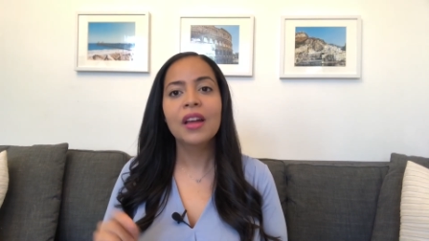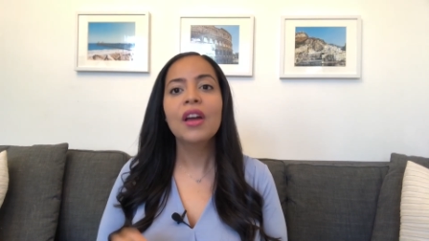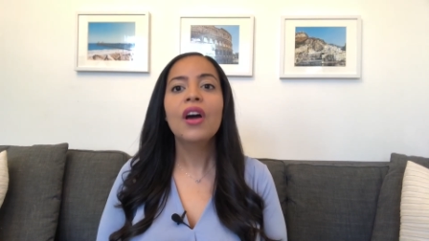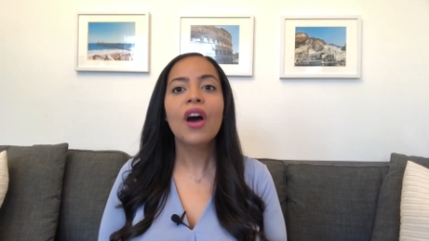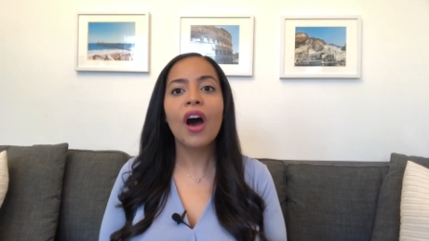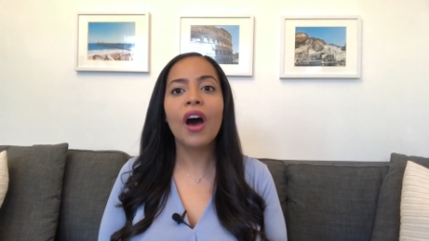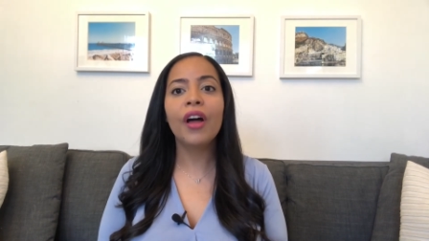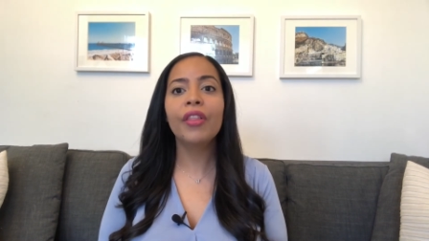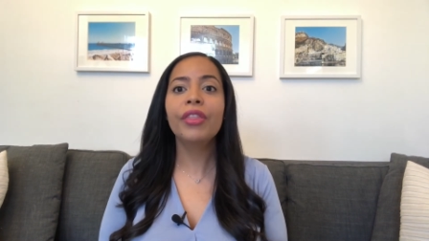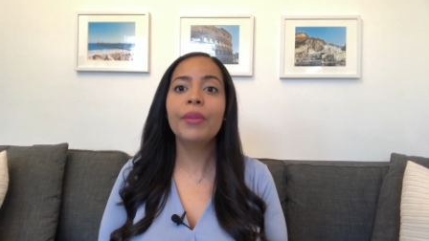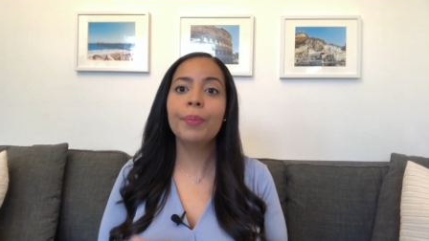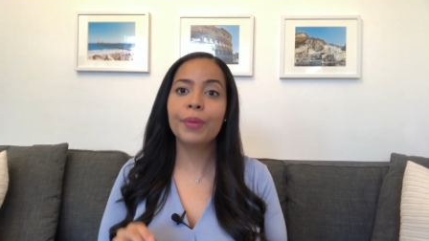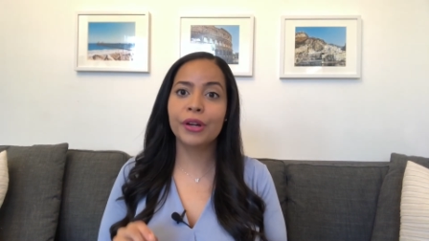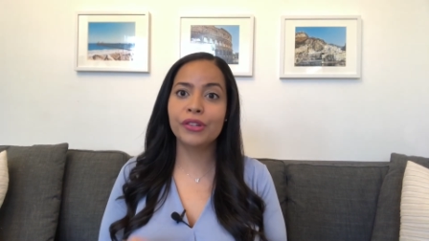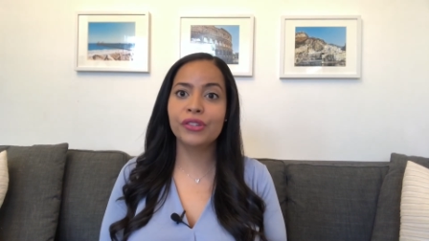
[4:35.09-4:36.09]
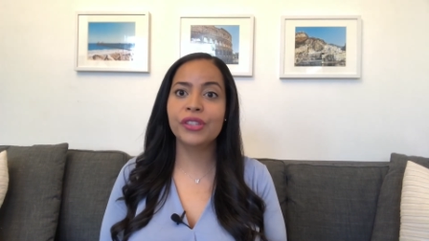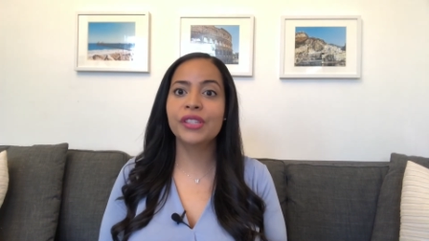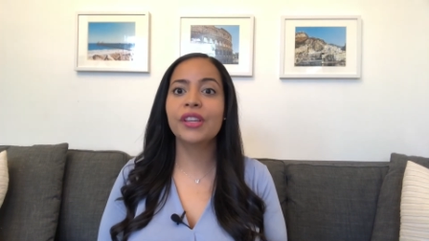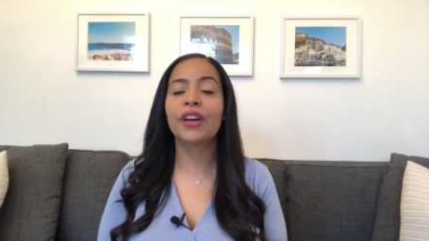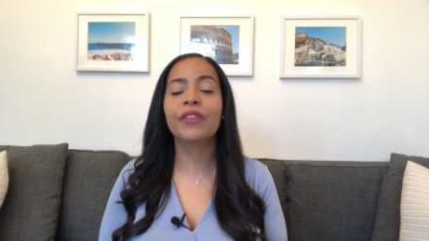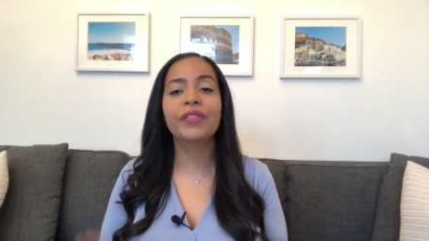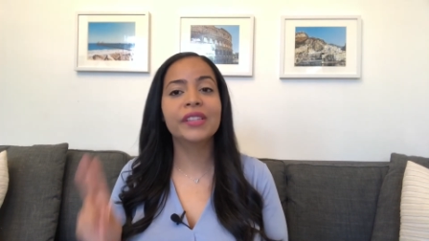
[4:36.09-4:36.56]
on the purchase
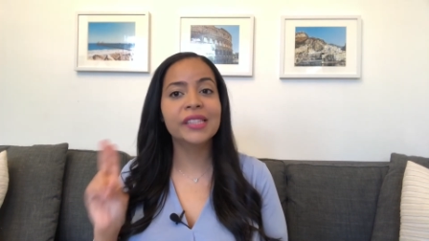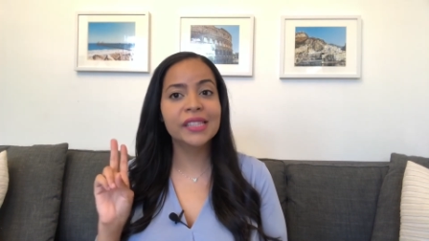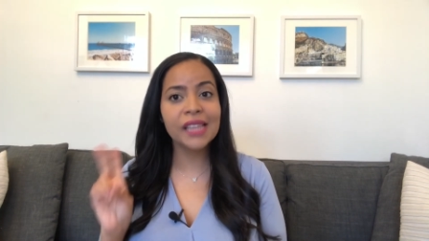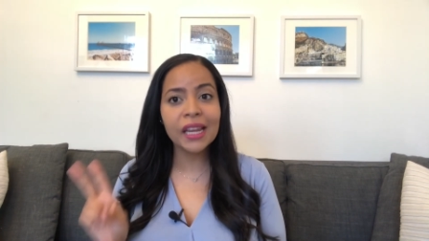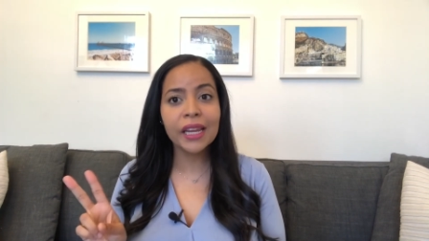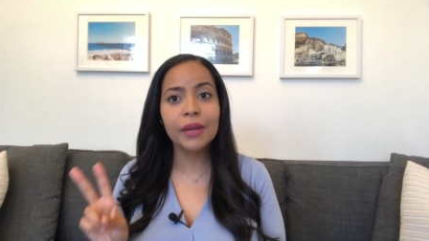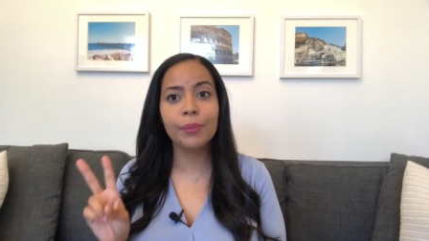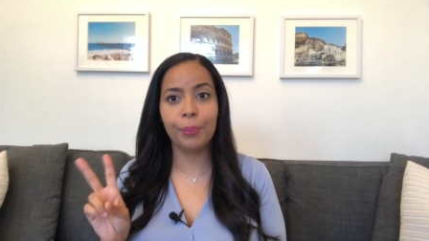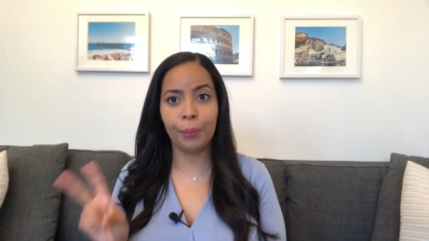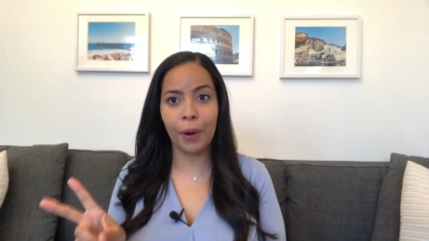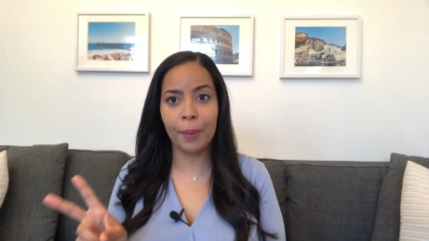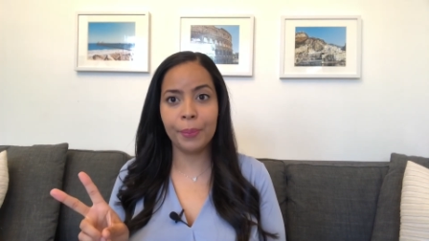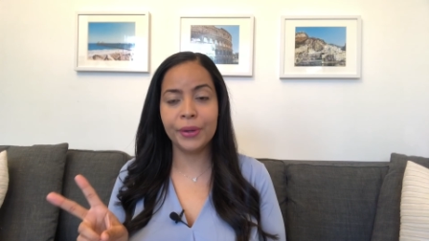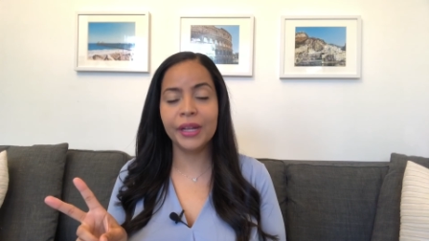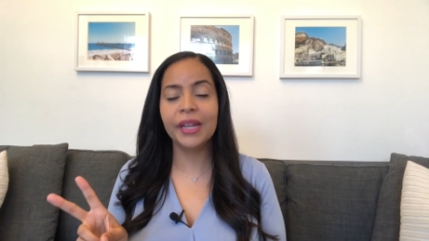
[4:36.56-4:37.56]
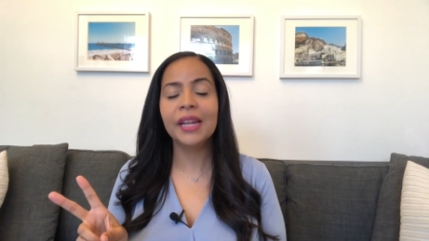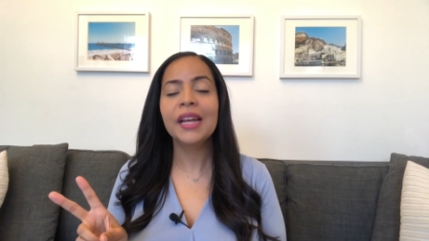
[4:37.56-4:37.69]
of the second property,